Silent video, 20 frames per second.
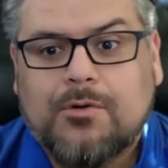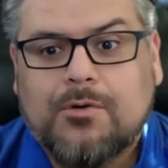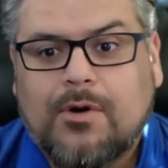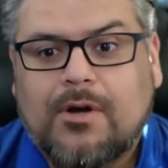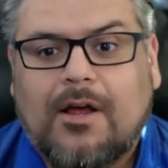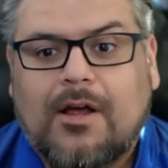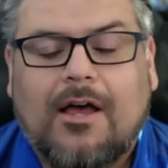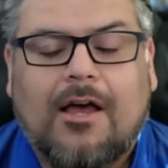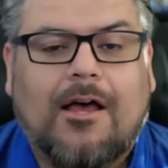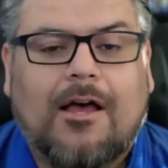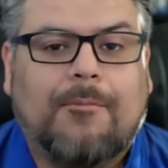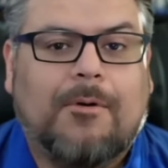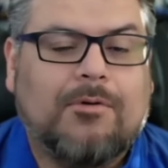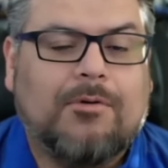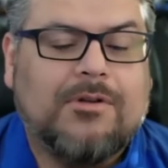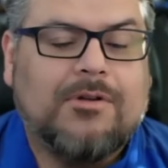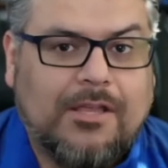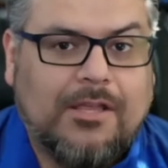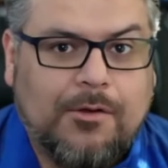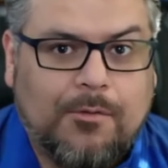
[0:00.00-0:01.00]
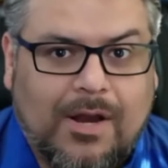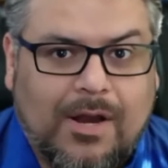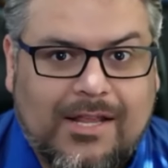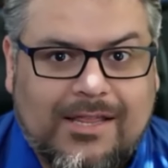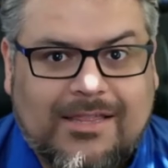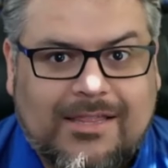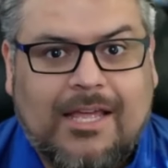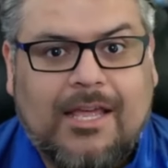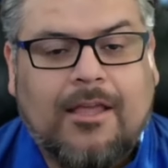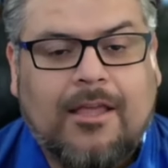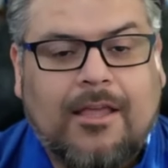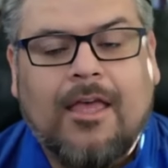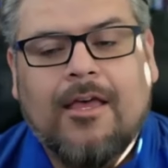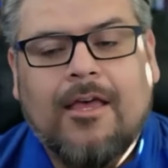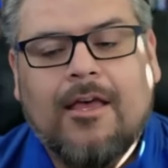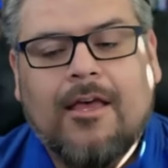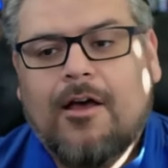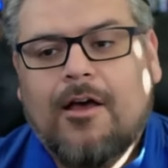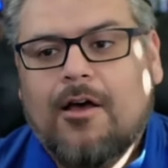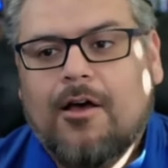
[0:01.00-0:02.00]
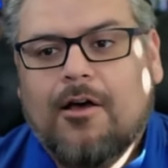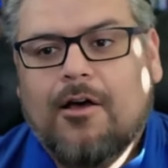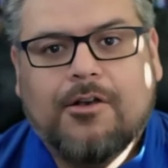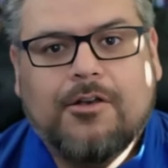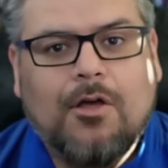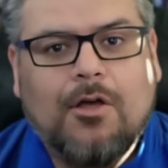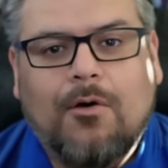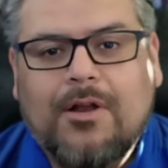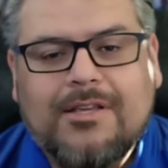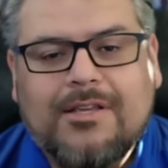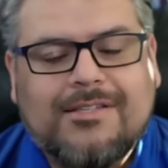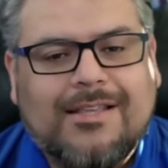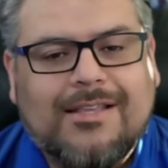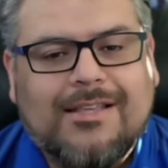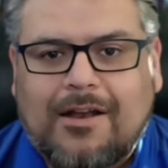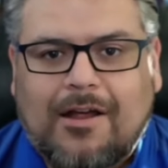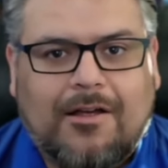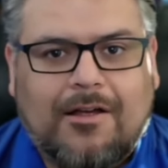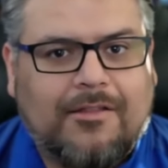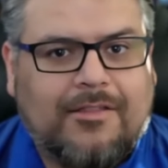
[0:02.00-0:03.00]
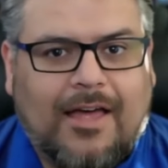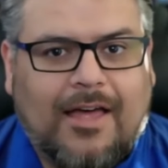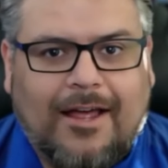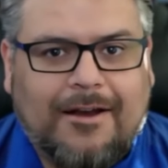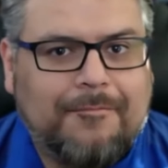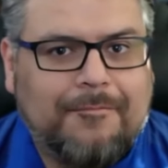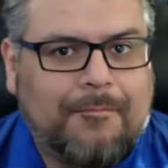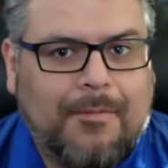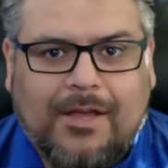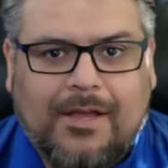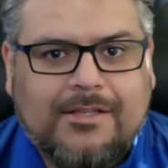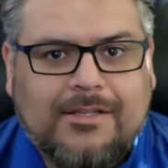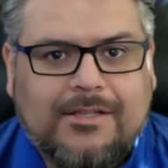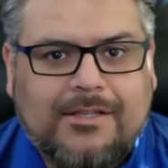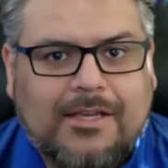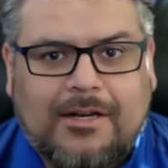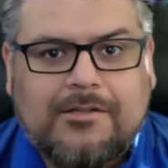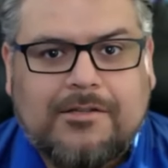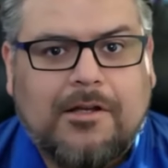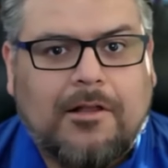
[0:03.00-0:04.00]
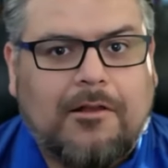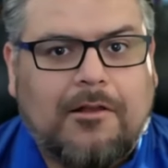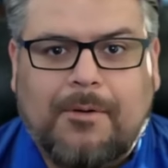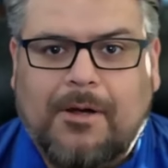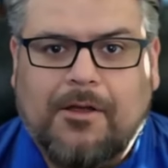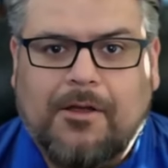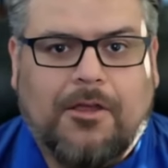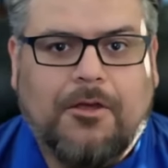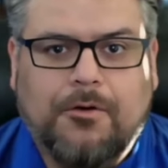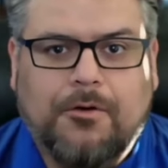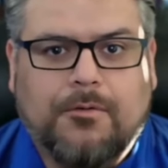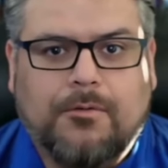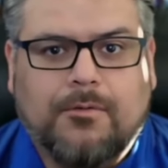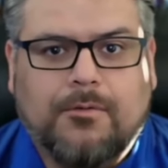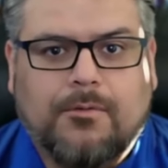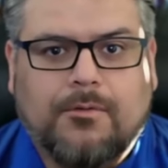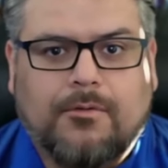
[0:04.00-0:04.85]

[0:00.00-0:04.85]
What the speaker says: it up. I want to say the right thing. Notice that that mindset is all about you.